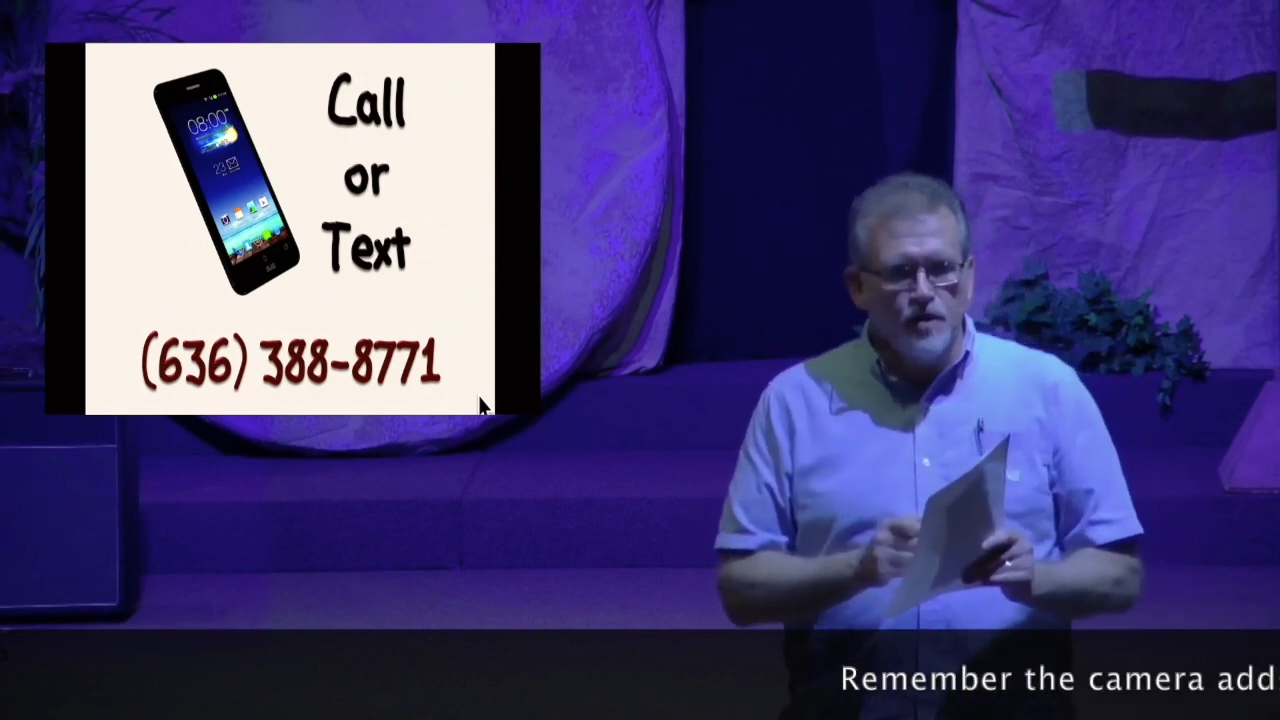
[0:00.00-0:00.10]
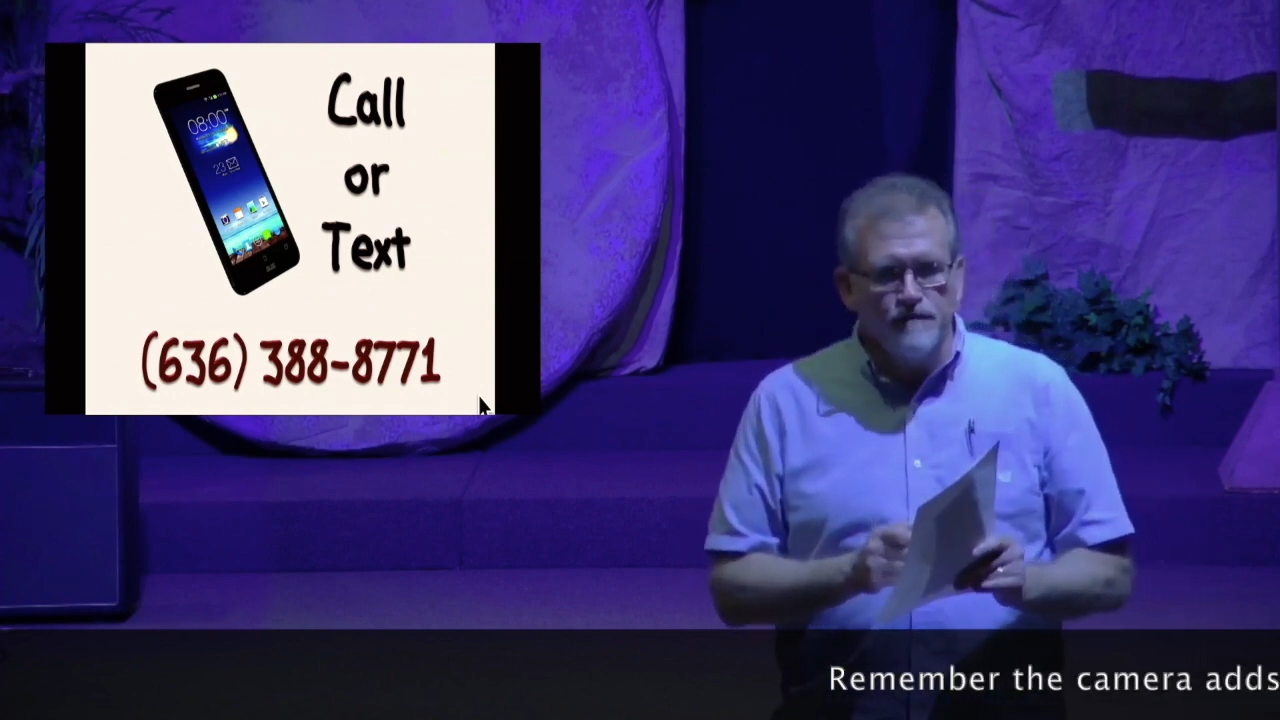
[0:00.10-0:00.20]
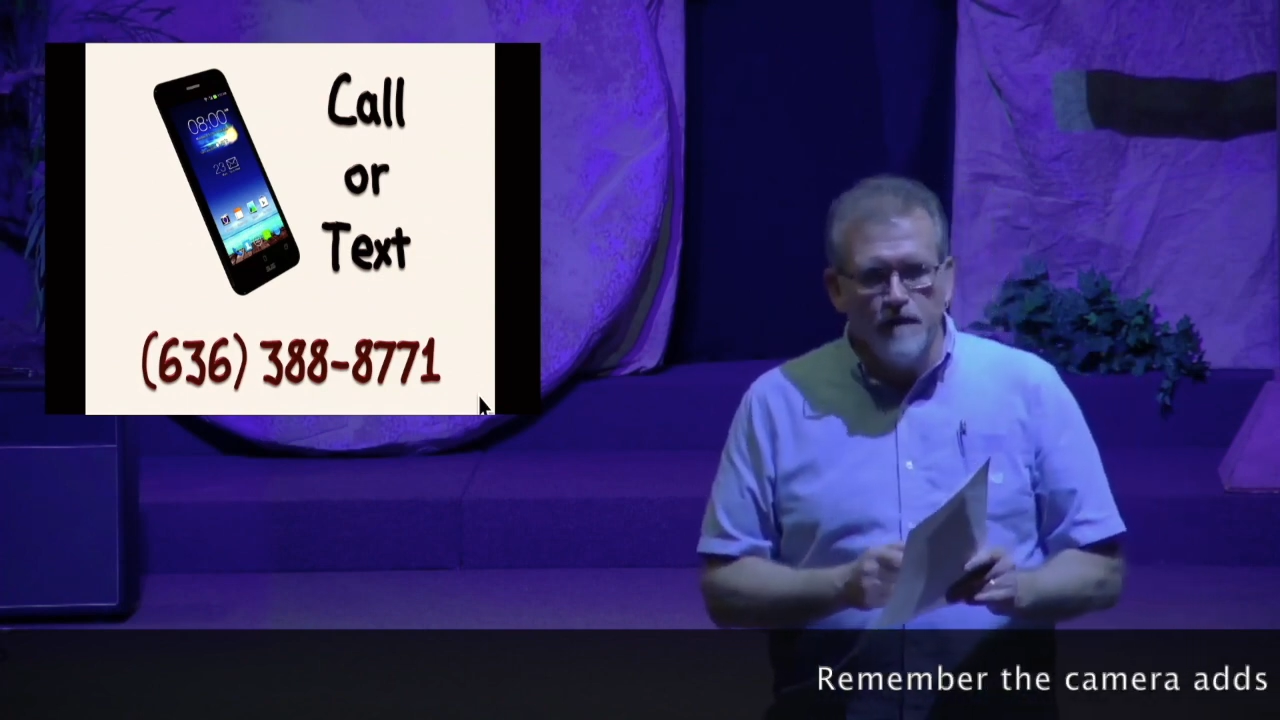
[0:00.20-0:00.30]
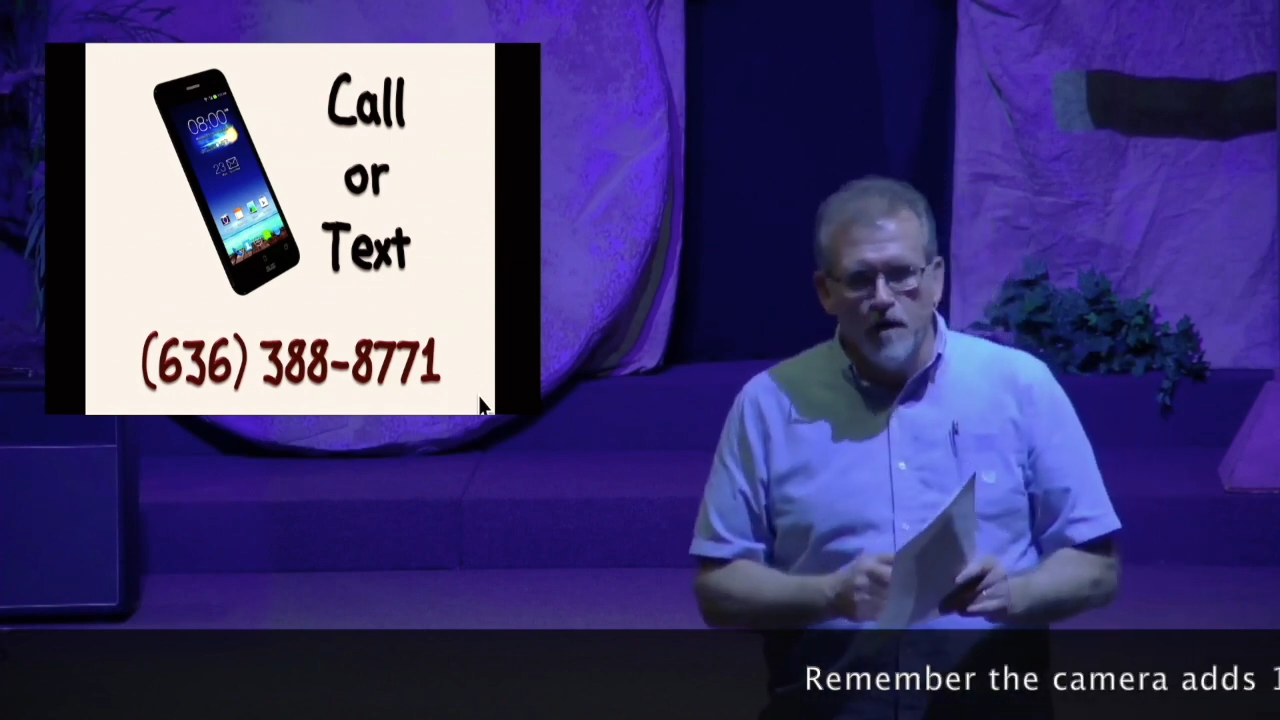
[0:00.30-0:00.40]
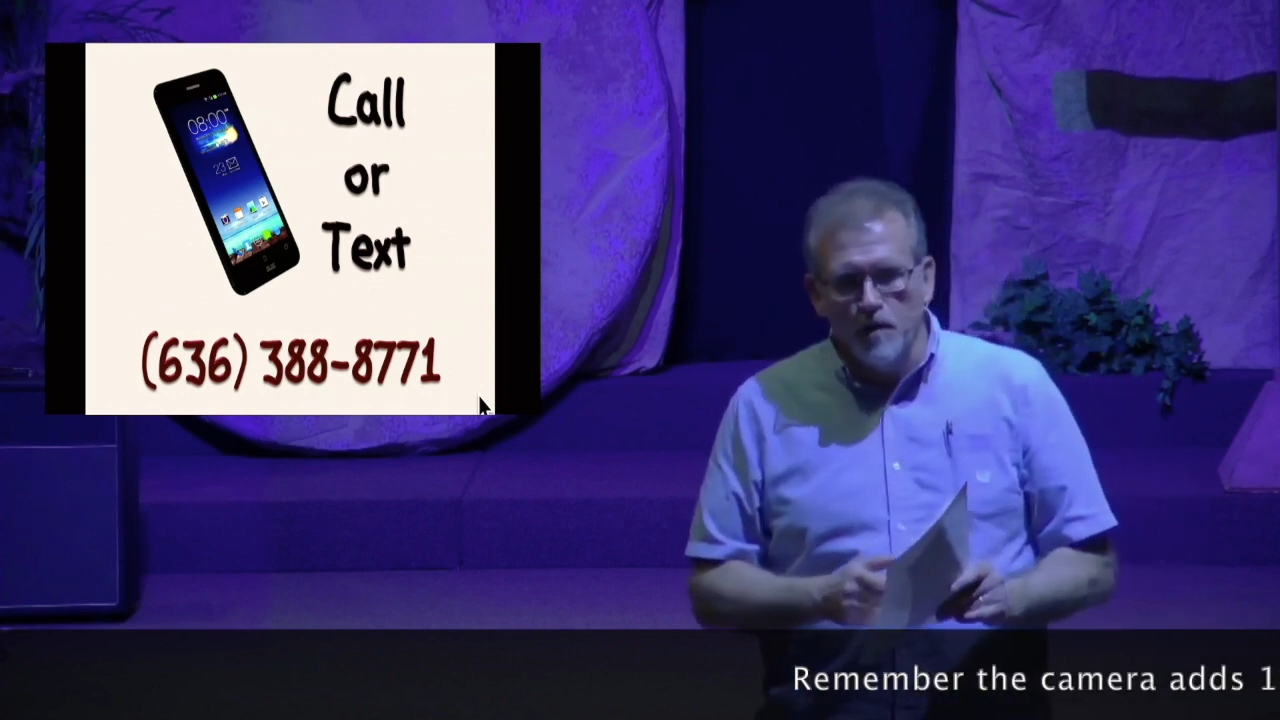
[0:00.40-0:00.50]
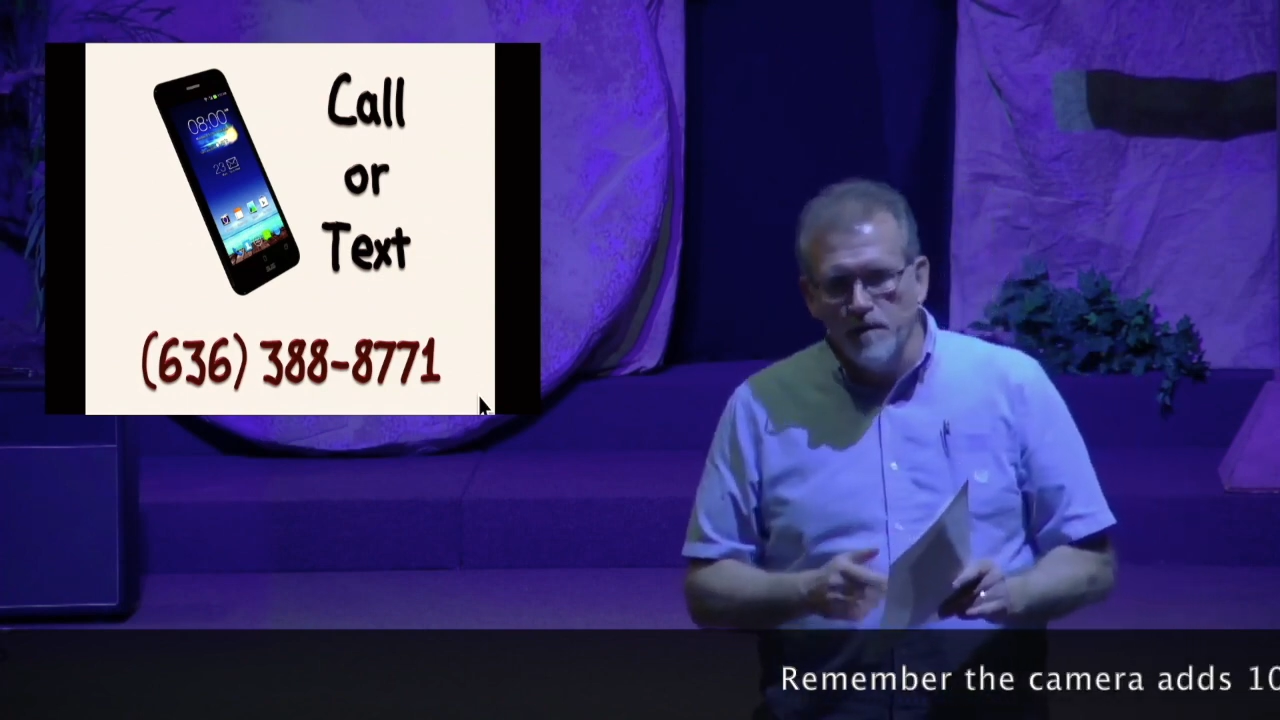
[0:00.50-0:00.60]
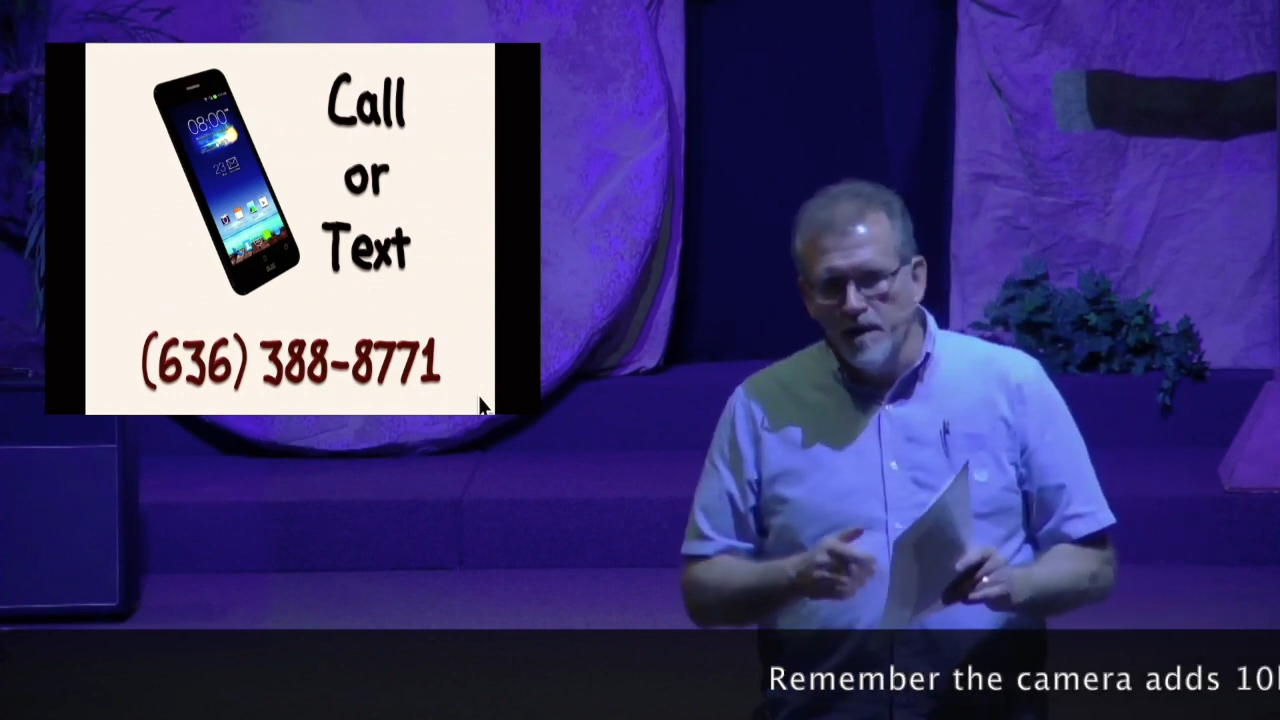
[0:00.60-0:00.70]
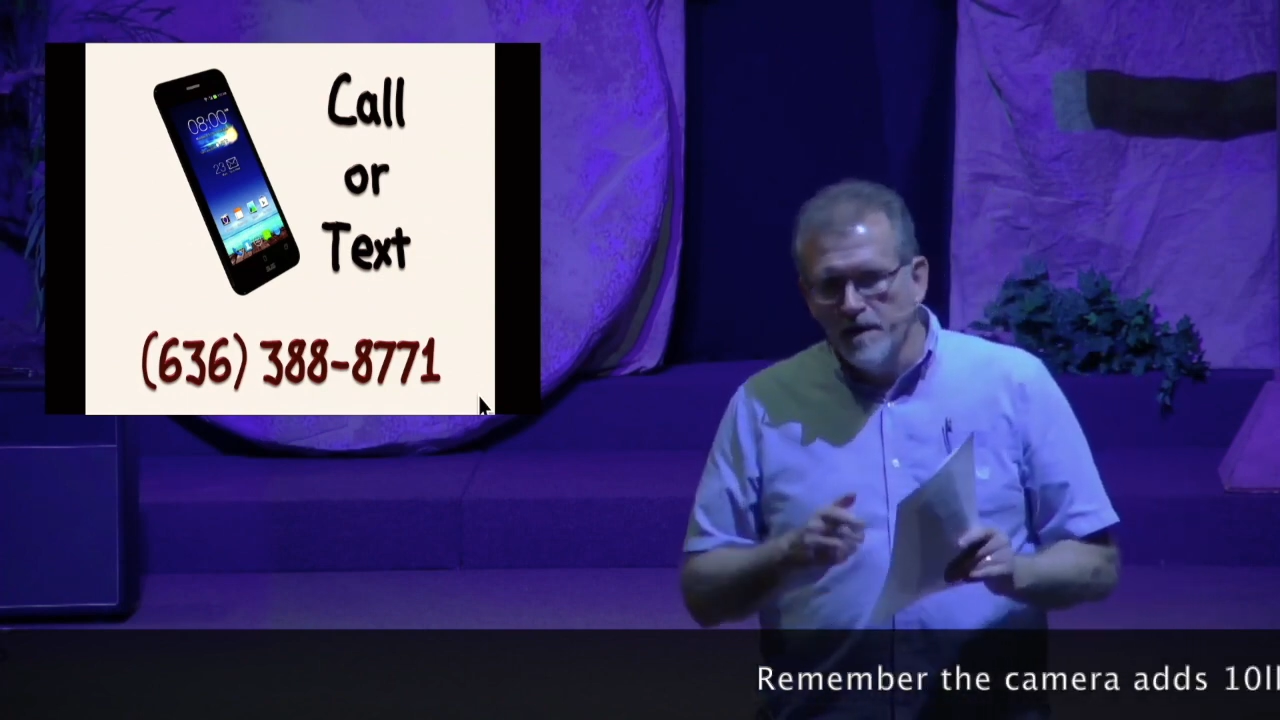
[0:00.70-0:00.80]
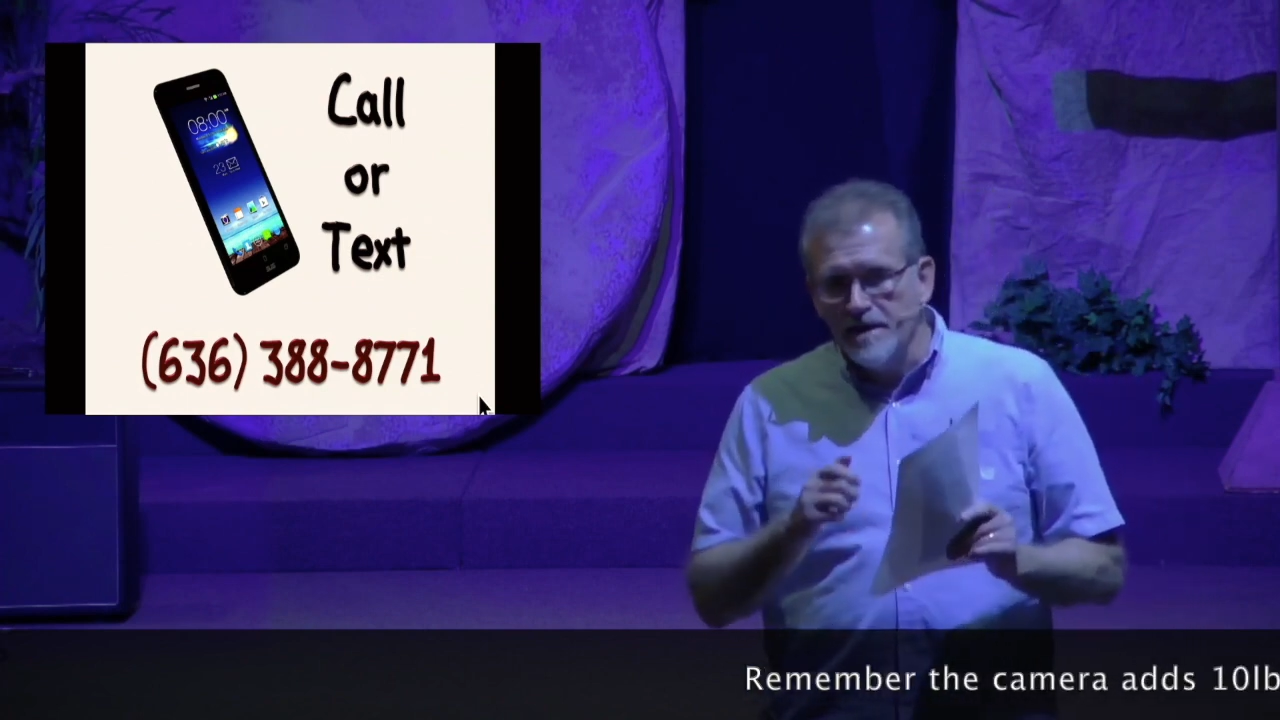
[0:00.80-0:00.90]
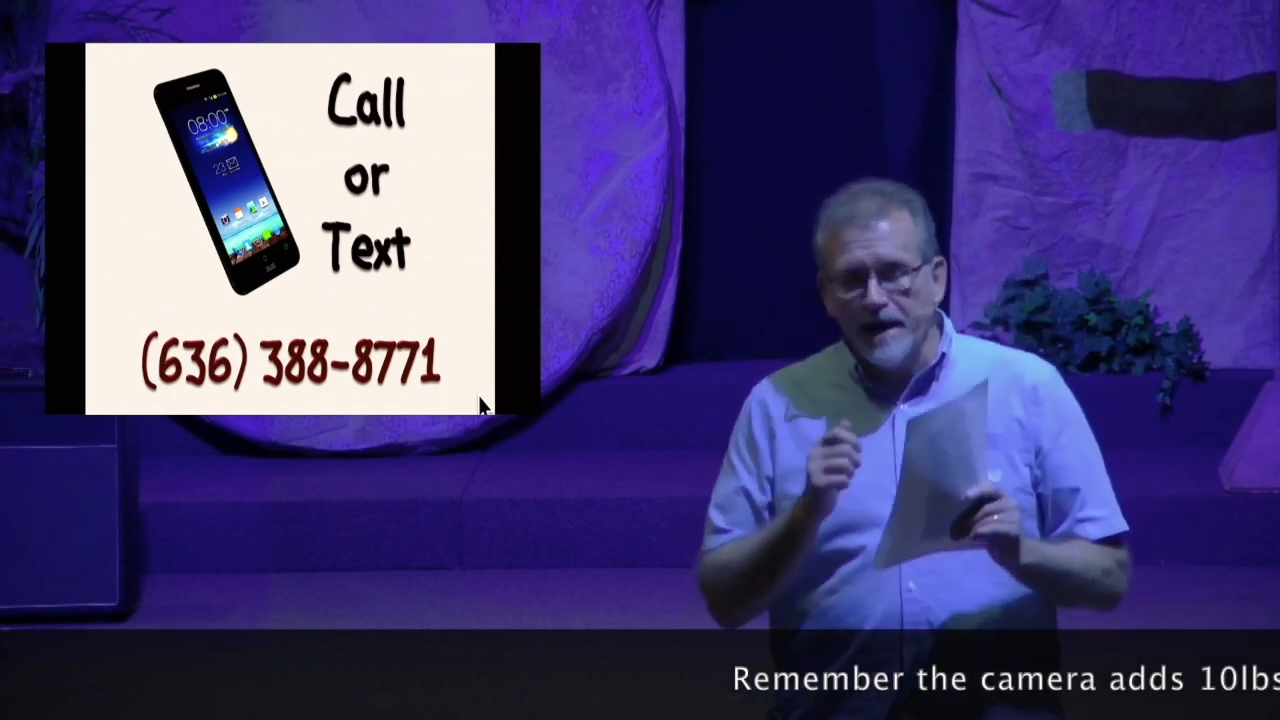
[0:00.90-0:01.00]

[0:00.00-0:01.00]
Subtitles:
your phone,